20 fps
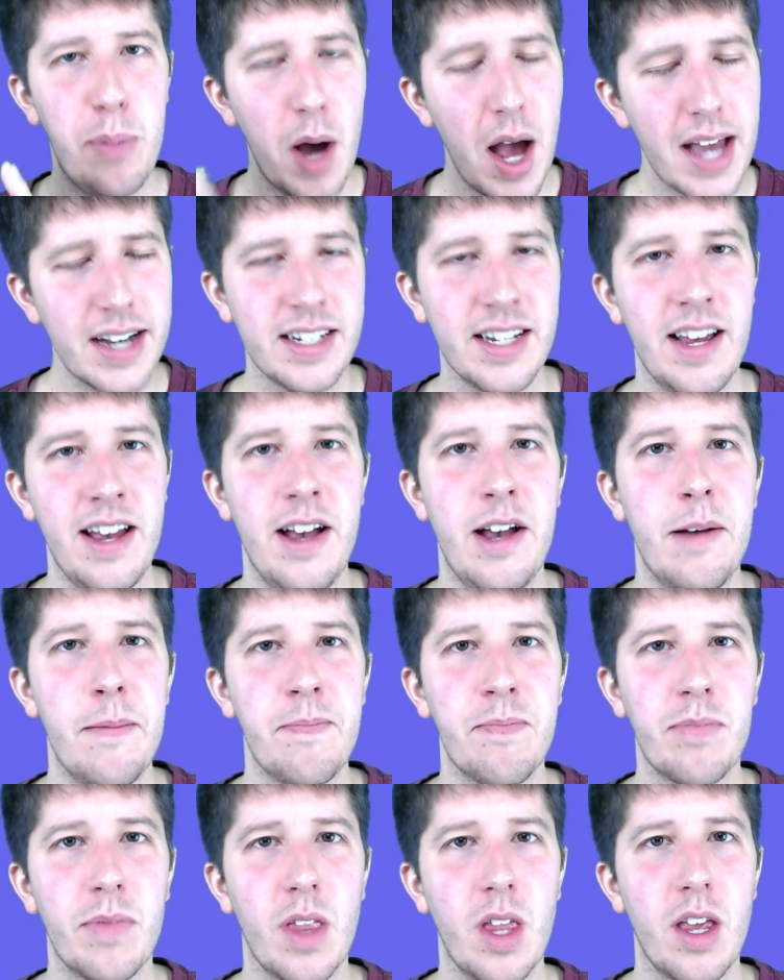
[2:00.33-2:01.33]
But
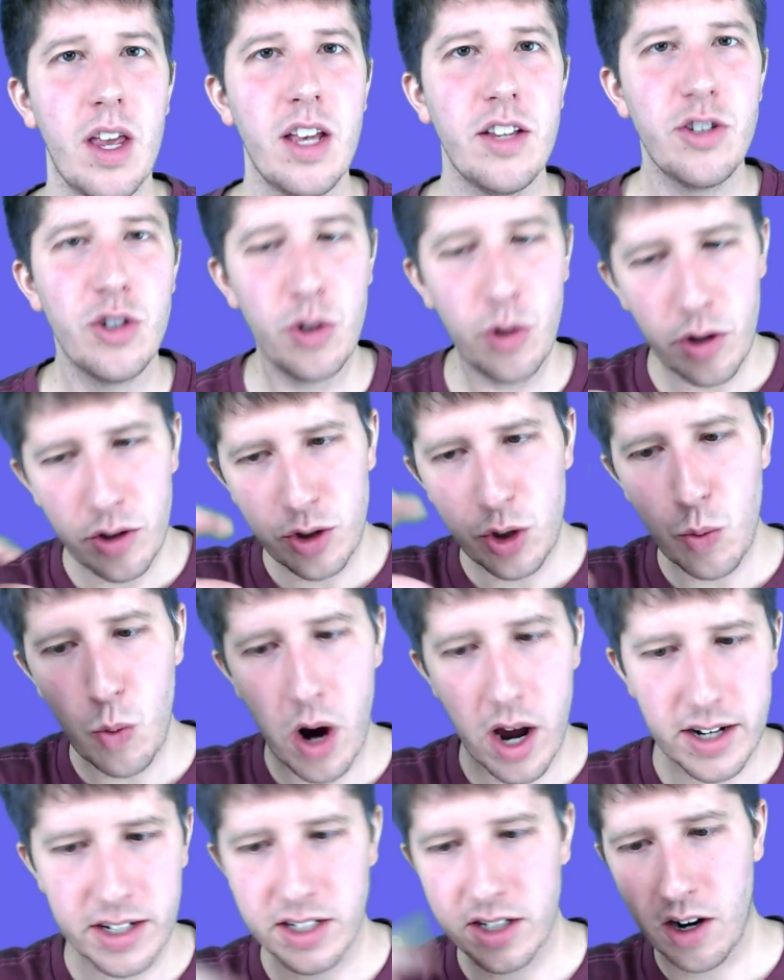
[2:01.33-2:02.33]
as soon as you
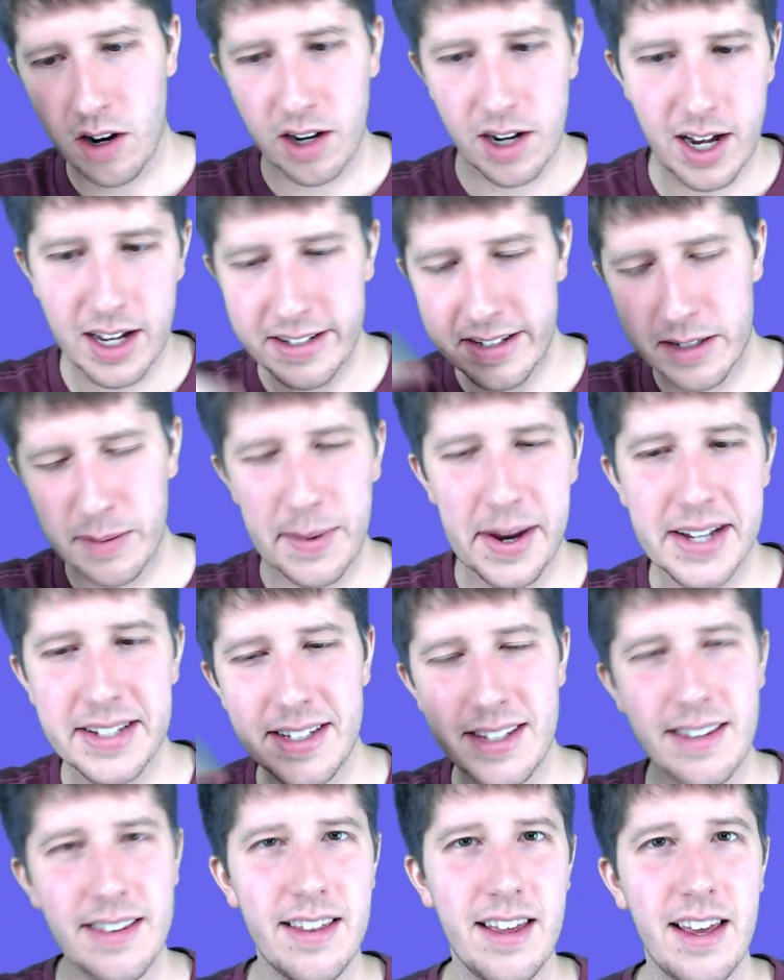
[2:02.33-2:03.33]
want to start
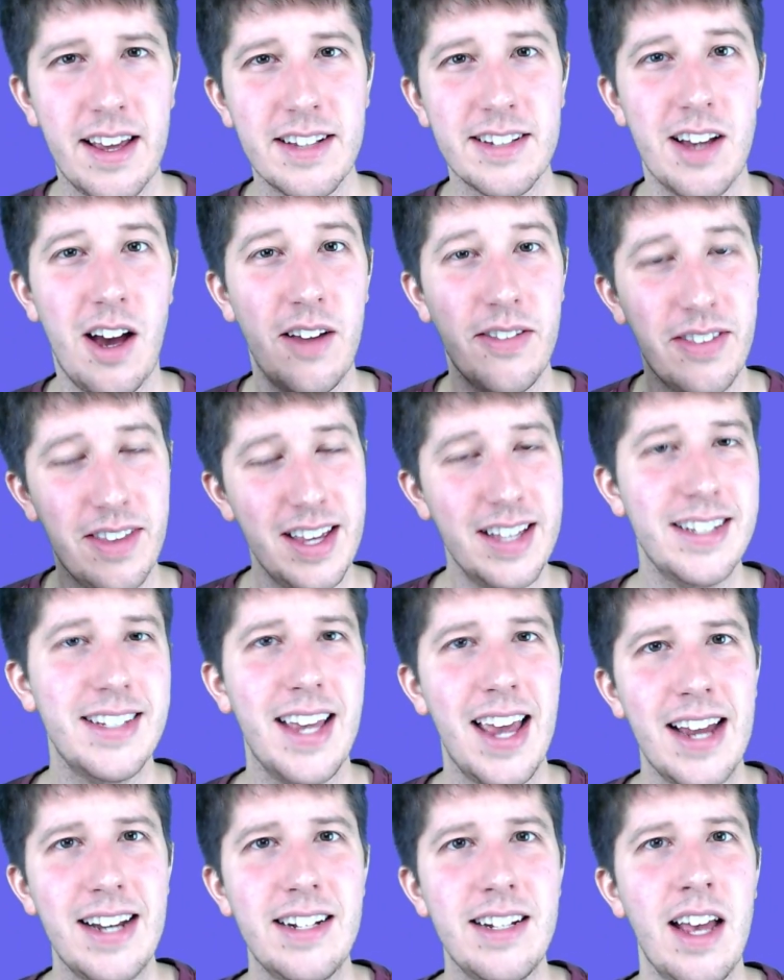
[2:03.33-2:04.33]
customizing things on this
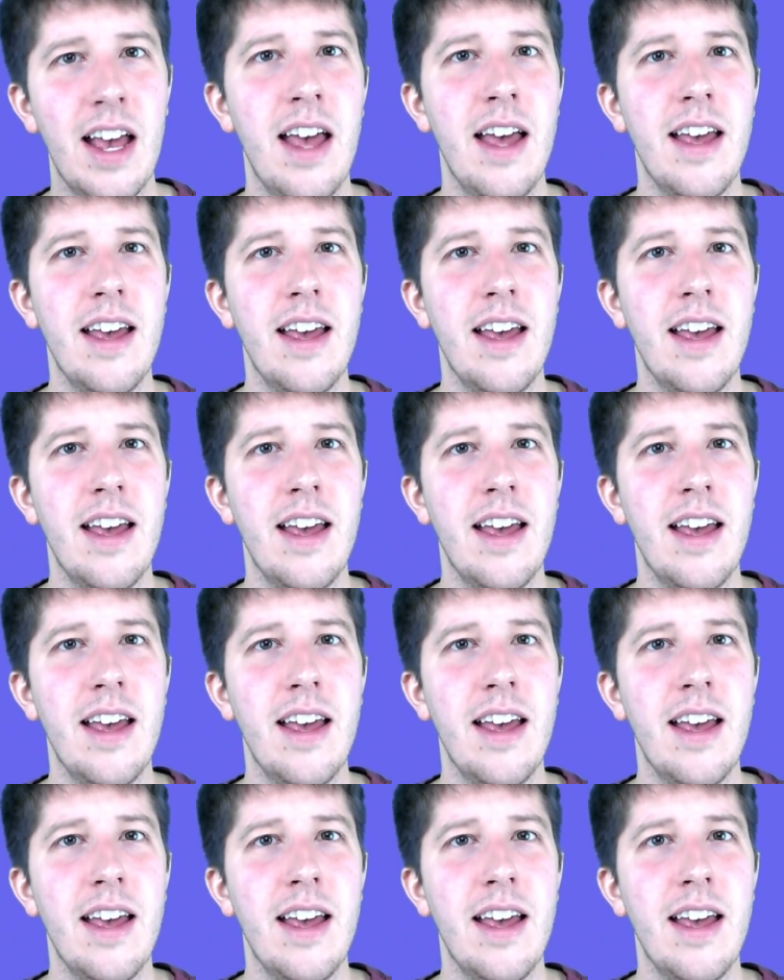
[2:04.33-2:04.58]
end,